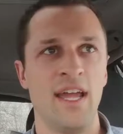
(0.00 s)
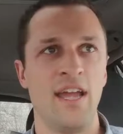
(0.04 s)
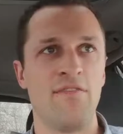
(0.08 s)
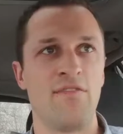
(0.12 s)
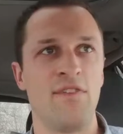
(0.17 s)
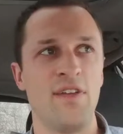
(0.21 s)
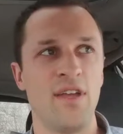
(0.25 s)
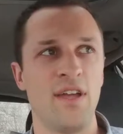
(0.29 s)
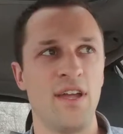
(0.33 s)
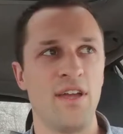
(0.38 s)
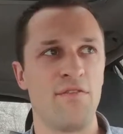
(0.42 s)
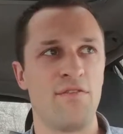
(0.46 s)

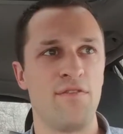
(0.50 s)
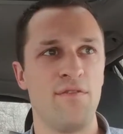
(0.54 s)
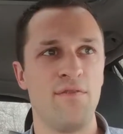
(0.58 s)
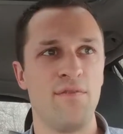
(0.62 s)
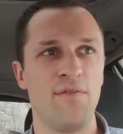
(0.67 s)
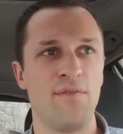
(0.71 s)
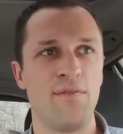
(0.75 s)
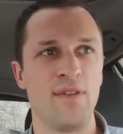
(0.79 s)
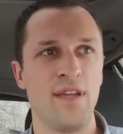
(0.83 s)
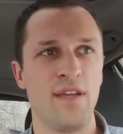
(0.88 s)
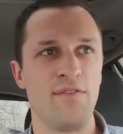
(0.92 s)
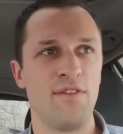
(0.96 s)
If
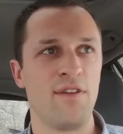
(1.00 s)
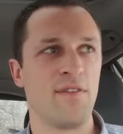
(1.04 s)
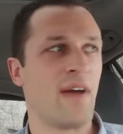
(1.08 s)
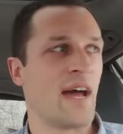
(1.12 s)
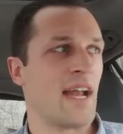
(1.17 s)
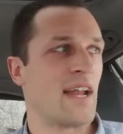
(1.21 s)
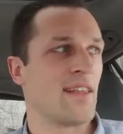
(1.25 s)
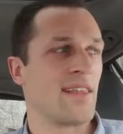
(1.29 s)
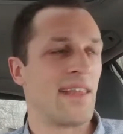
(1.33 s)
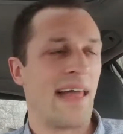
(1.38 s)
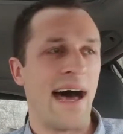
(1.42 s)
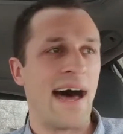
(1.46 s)
you've
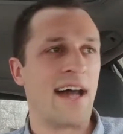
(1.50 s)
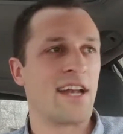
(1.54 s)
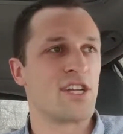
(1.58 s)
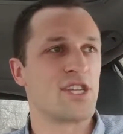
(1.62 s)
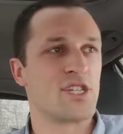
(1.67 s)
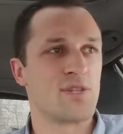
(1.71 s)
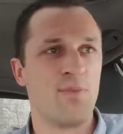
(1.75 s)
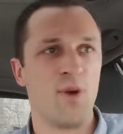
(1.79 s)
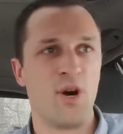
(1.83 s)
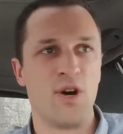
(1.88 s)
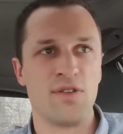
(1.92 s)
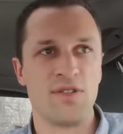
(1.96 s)
got a lot
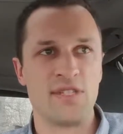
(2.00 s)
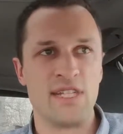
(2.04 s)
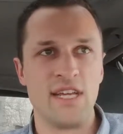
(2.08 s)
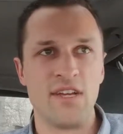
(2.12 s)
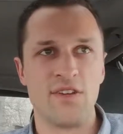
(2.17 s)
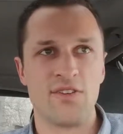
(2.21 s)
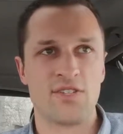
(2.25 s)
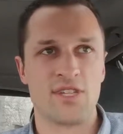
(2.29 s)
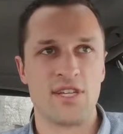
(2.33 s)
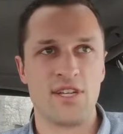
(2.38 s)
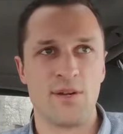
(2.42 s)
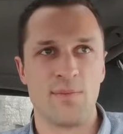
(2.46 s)
of small
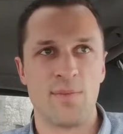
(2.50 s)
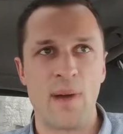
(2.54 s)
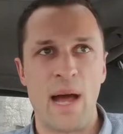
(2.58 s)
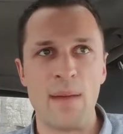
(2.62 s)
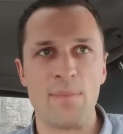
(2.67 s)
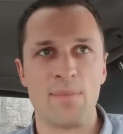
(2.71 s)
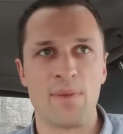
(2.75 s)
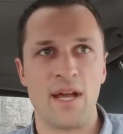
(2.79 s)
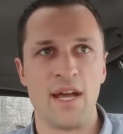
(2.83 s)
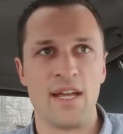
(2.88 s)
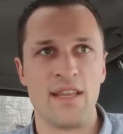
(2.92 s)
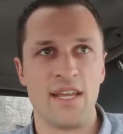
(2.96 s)
deals in your
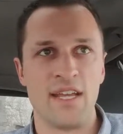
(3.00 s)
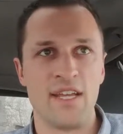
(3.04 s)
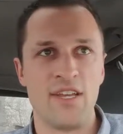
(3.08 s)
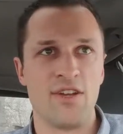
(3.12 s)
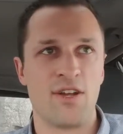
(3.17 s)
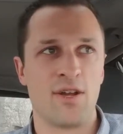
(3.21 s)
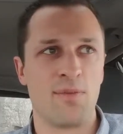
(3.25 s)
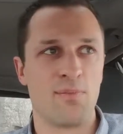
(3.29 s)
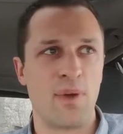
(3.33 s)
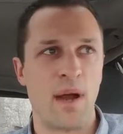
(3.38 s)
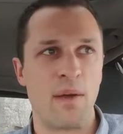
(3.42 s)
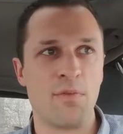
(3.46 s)
pipeline that
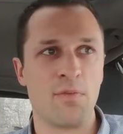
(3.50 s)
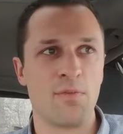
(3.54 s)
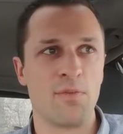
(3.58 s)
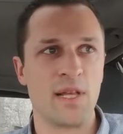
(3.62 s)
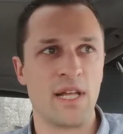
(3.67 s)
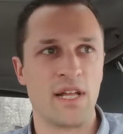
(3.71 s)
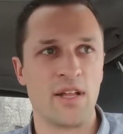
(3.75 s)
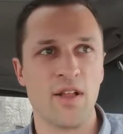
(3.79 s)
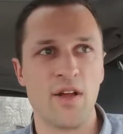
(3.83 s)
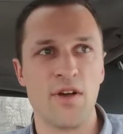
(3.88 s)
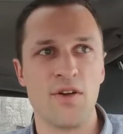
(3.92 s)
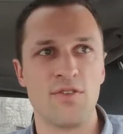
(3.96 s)
you can
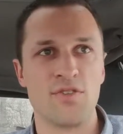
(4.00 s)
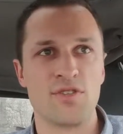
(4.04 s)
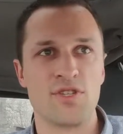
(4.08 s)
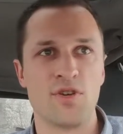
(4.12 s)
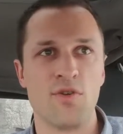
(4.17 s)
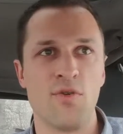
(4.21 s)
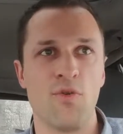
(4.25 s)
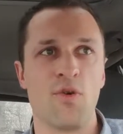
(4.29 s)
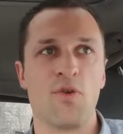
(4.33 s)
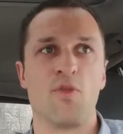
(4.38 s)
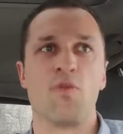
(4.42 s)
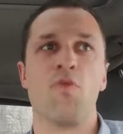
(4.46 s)
probably
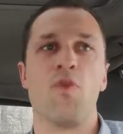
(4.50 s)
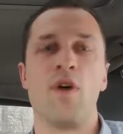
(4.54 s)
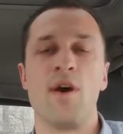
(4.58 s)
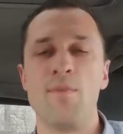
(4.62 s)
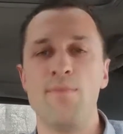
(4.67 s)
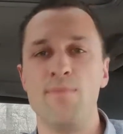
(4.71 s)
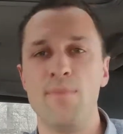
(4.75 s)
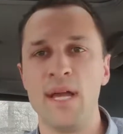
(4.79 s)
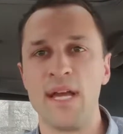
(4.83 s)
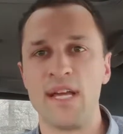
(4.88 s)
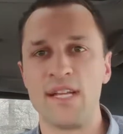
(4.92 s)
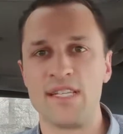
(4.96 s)
close, or
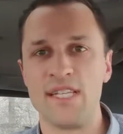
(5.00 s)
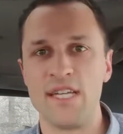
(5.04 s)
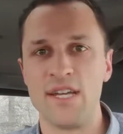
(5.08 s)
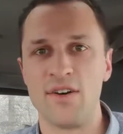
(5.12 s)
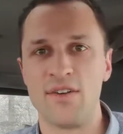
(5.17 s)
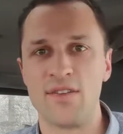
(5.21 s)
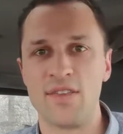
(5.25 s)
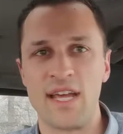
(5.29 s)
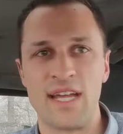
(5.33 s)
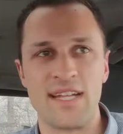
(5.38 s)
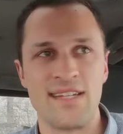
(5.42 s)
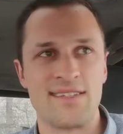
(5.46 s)
one big
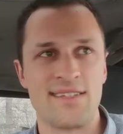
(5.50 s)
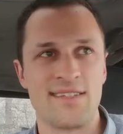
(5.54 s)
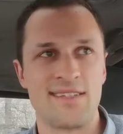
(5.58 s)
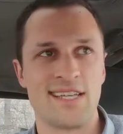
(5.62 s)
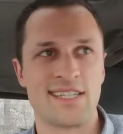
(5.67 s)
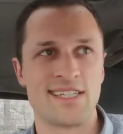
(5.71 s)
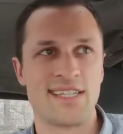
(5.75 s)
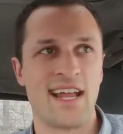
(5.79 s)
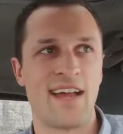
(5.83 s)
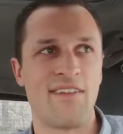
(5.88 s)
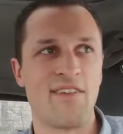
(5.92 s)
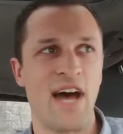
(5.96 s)
deal that
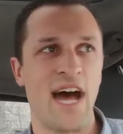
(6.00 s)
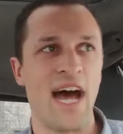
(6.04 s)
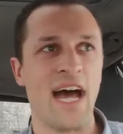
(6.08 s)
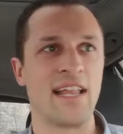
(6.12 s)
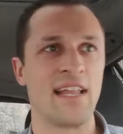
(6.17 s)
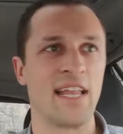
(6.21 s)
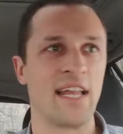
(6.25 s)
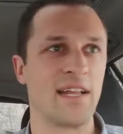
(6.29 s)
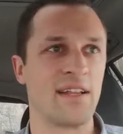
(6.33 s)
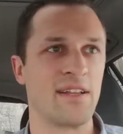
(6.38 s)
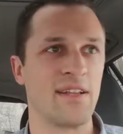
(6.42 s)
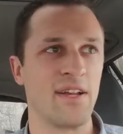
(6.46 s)
doesn't have a
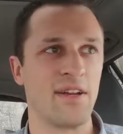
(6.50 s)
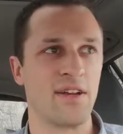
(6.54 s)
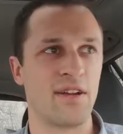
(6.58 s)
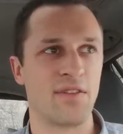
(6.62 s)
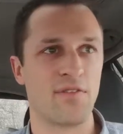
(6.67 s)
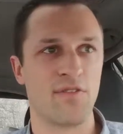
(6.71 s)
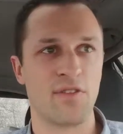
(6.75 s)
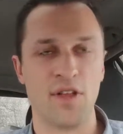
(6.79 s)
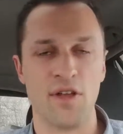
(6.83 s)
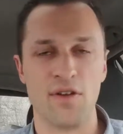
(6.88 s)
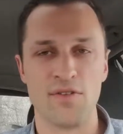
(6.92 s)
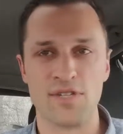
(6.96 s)
high likelihood
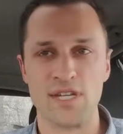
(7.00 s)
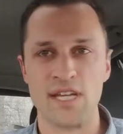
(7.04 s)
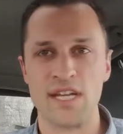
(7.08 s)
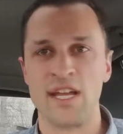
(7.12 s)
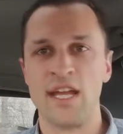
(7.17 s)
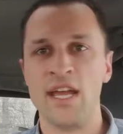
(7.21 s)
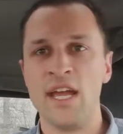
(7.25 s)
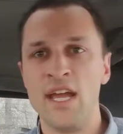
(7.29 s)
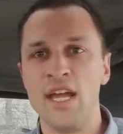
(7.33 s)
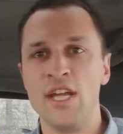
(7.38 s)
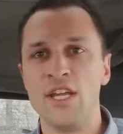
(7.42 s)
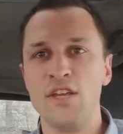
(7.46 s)
of
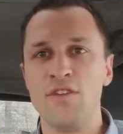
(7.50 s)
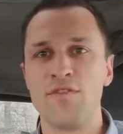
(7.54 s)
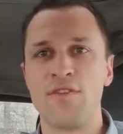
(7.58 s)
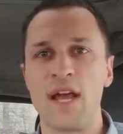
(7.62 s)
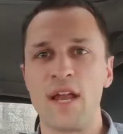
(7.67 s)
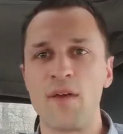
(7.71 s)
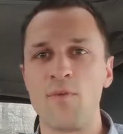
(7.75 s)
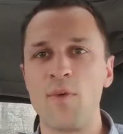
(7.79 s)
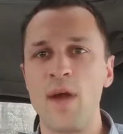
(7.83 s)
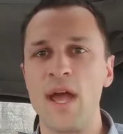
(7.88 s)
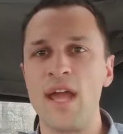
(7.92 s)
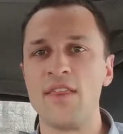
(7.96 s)
closing, you've
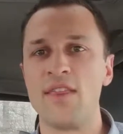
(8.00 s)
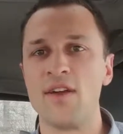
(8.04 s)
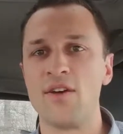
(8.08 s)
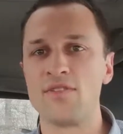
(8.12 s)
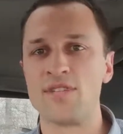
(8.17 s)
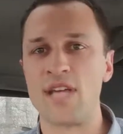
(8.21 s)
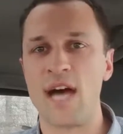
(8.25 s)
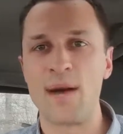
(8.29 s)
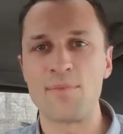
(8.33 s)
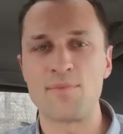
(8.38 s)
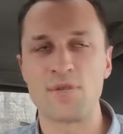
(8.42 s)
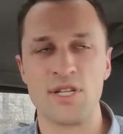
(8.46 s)
got to weigh
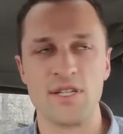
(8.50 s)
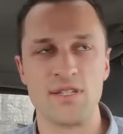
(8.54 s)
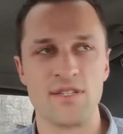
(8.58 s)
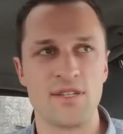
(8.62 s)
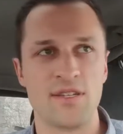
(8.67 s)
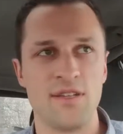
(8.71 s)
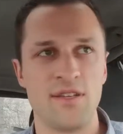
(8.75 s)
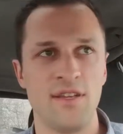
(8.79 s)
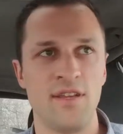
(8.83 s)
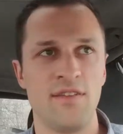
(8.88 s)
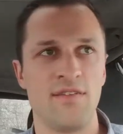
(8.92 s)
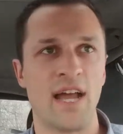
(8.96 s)
those
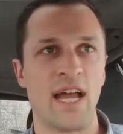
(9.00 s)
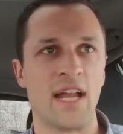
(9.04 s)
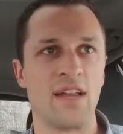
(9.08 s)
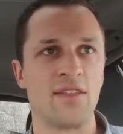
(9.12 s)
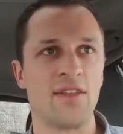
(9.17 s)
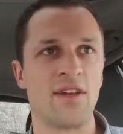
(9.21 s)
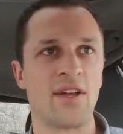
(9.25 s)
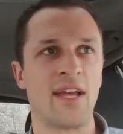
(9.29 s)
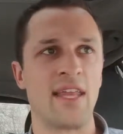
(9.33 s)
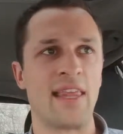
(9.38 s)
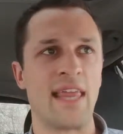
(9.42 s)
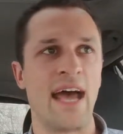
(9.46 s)
options. You've got to
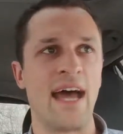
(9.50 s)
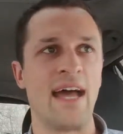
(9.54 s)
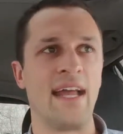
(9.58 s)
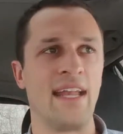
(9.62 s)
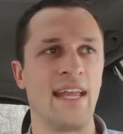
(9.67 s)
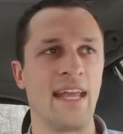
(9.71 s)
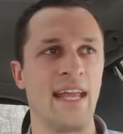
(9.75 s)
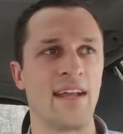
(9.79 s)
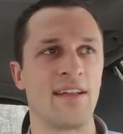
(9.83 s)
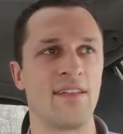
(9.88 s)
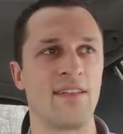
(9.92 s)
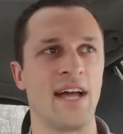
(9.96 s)
look at that
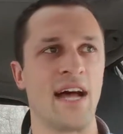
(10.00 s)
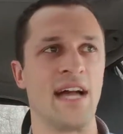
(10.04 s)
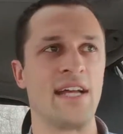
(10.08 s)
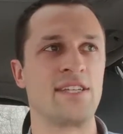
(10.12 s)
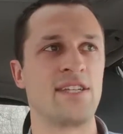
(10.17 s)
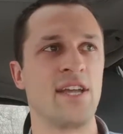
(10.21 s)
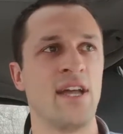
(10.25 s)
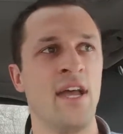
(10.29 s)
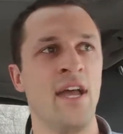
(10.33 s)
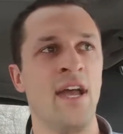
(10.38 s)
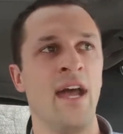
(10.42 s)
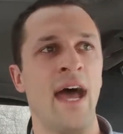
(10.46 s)
and
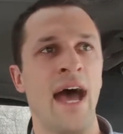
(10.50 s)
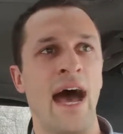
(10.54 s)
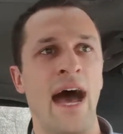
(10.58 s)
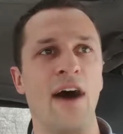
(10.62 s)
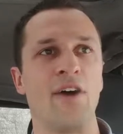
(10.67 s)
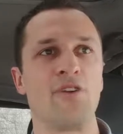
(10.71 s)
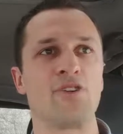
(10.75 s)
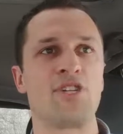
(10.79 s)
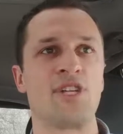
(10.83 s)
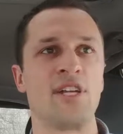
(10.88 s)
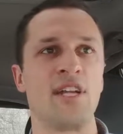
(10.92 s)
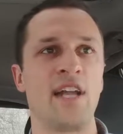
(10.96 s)
analyze,
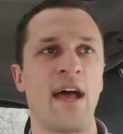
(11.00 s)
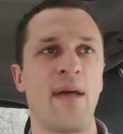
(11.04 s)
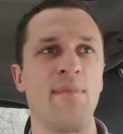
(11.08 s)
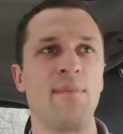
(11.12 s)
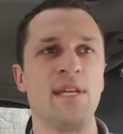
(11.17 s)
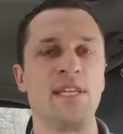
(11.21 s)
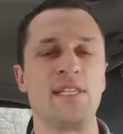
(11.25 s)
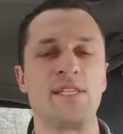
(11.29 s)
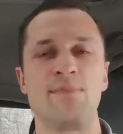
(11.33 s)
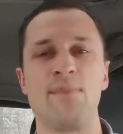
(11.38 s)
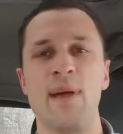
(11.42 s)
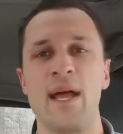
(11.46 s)
how should I
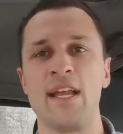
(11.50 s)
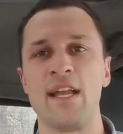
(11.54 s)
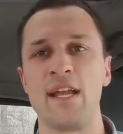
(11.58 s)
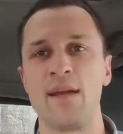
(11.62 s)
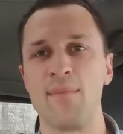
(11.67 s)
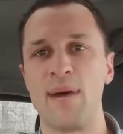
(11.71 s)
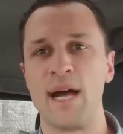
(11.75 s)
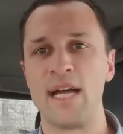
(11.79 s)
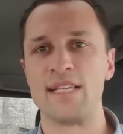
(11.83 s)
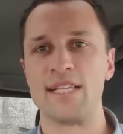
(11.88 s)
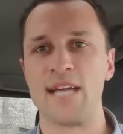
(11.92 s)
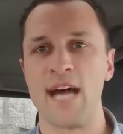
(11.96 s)
be
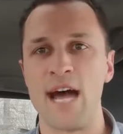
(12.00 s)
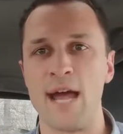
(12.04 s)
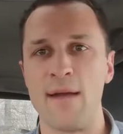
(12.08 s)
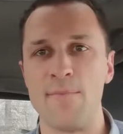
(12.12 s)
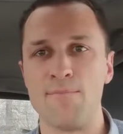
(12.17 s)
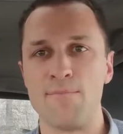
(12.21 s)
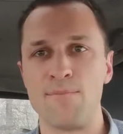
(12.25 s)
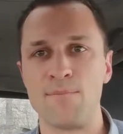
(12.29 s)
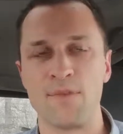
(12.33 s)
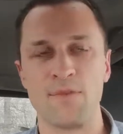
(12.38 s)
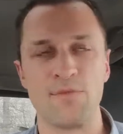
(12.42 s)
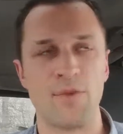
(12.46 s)
spending my
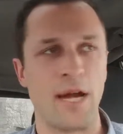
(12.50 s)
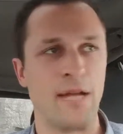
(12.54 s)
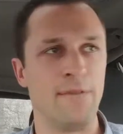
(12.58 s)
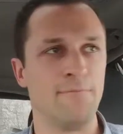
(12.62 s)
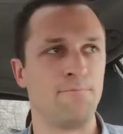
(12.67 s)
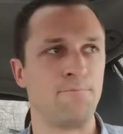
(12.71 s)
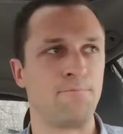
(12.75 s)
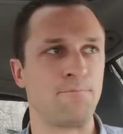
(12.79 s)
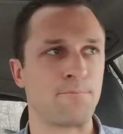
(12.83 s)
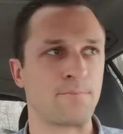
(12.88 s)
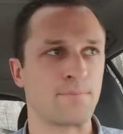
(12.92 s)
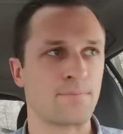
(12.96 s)
time, right?
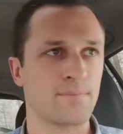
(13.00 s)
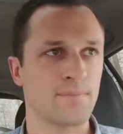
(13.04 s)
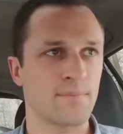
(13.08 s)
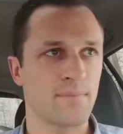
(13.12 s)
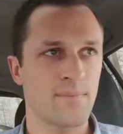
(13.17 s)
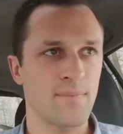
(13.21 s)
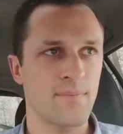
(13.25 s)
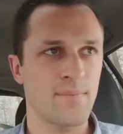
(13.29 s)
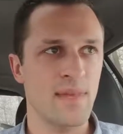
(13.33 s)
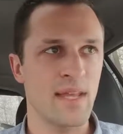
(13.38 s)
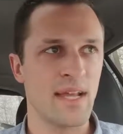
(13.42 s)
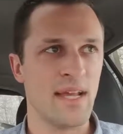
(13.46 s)

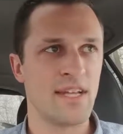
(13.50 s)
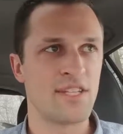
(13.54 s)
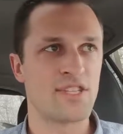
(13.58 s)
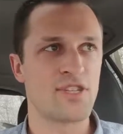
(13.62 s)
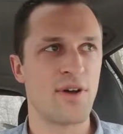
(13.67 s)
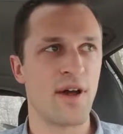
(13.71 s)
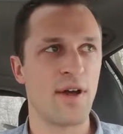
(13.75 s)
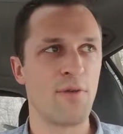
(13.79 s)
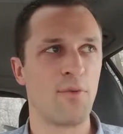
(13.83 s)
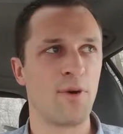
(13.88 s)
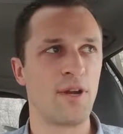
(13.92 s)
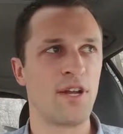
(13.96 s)
And
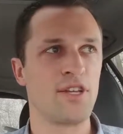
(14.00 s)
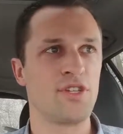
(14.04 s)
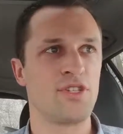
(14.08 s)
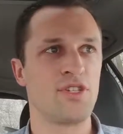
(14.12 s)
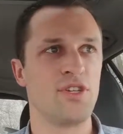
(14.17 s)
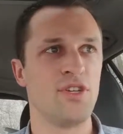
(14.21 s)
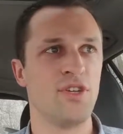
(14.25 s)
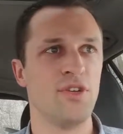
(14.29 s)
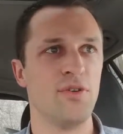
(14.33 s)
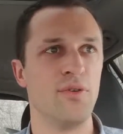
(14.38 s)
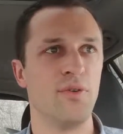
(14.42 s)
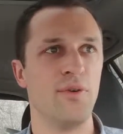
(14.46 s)
so I wanted
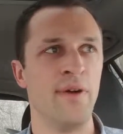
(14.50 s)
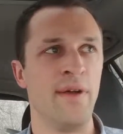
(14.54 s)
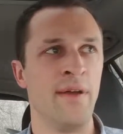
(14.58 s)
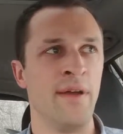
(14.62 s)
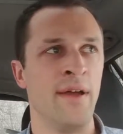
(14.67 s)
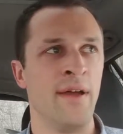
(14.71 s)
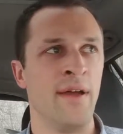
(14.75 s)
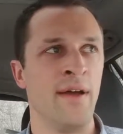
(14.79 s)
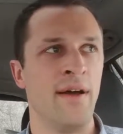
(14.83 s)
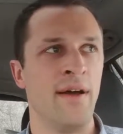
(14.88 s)
to